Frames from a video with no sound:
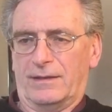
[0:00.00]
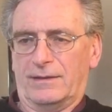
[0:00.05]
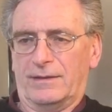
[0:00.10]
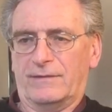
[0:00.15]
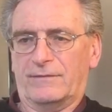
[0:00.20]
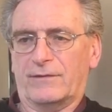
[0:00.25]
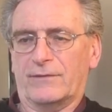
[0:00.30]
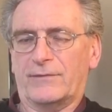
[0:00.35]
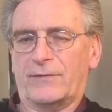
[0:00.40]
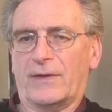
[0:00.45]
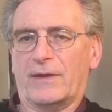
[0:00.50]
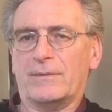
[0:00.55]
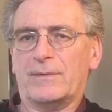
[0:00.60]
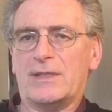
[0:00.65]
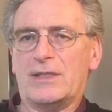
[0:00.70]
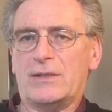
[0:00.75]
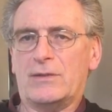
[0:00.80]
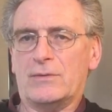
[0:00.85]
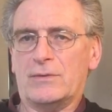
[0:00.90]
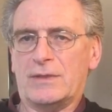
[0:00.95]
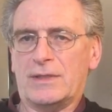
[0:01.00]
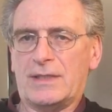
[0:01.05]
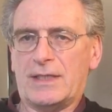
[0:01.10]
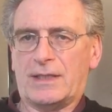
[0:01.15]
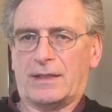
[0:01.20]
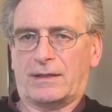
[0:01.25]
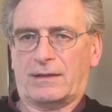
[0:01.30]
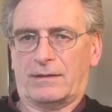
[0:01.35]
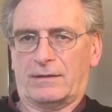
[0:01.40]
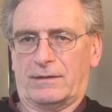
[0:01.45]
is a very
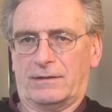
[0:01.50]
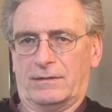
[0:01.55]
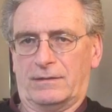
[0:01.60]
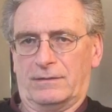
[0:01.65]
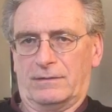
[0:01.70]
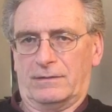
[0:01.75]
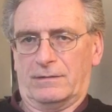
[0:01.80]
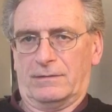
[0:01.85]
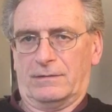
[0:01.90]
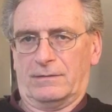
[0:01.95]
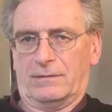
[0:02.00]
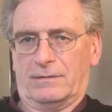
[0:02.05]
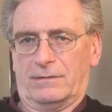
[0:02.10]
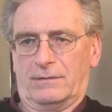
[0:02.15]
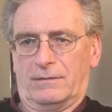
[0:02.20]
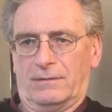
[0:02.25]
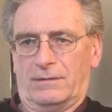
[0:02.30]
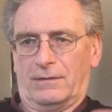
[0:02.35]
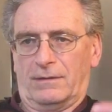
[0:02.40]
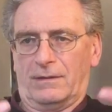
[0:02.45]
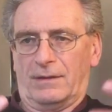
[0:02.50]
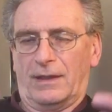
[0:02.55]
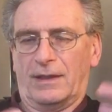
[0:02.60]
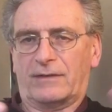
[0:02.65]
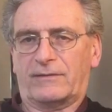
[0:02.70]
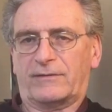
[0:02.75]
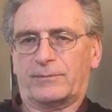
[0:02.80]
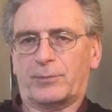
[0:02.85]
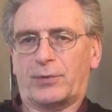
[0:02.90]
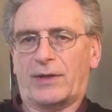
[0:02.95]
unique
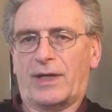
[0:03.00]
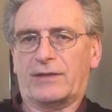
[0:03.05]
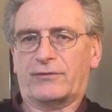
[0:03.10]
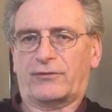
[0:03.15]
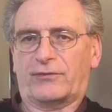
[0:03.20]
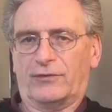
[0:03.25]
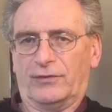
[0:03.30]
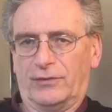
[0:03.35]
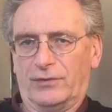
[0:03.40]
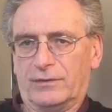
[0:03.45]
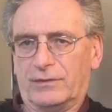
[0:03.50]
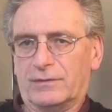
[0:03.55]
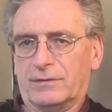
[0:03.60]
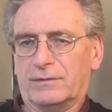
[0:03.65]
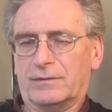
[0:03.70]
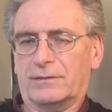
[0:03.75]
expression,